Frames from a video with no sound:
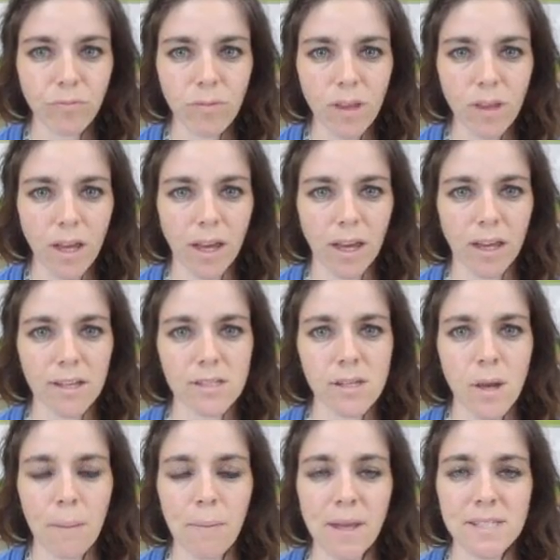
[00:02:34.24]
is
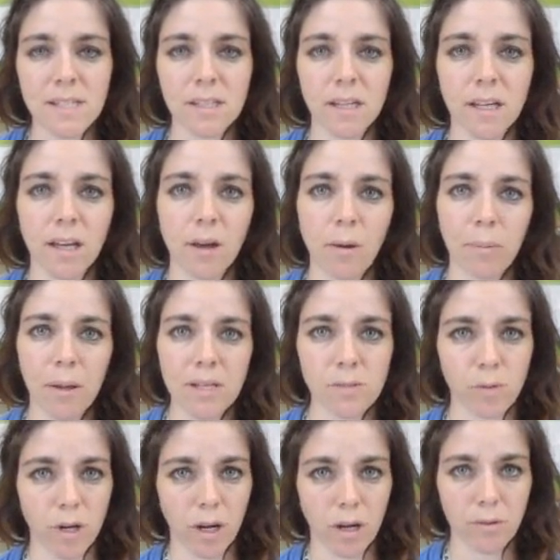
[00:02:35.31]
basically a place
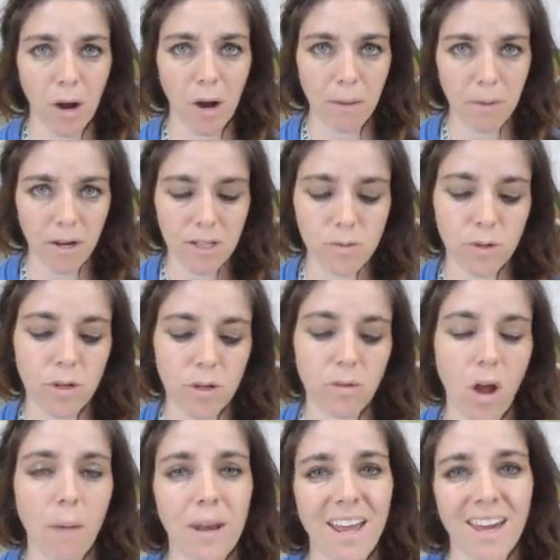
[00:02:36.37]
where primaries where you
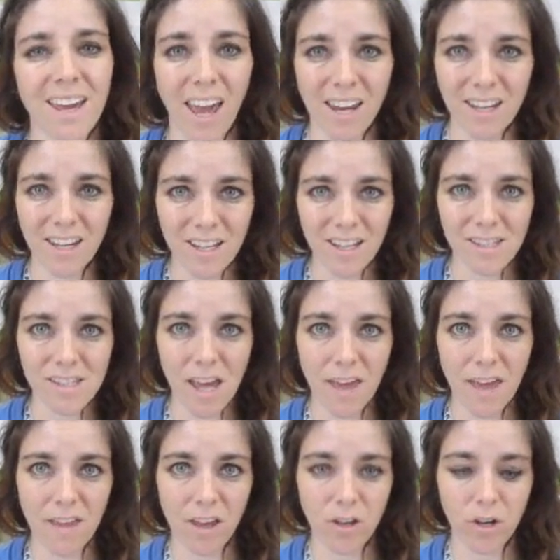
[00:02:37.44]
nominate candidates and
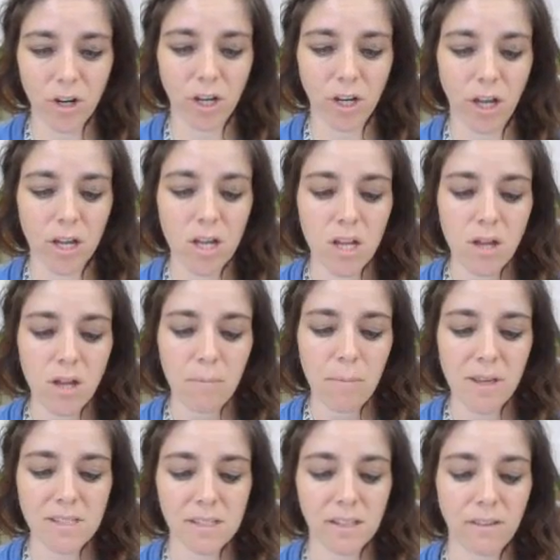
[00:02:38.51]
then you're going to
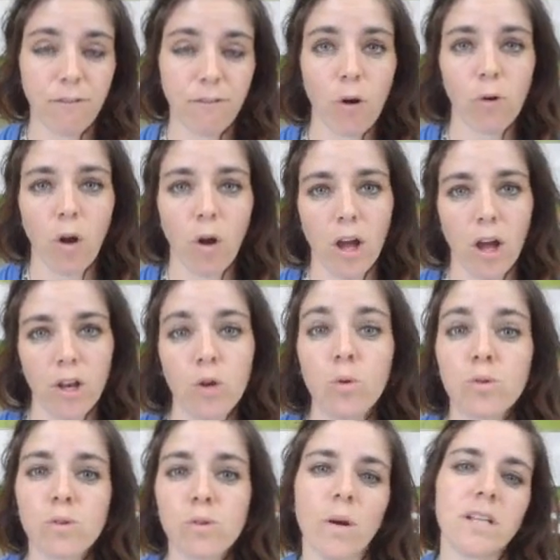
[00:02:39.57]
basically vote on
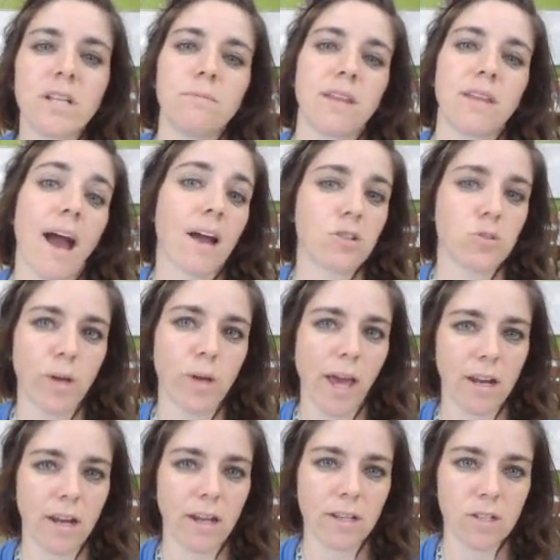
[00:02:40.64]
who's going to be the actual
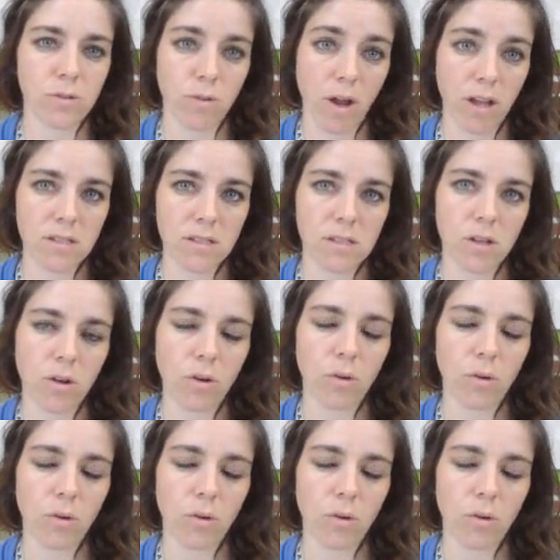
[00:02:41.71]
candidate to run. So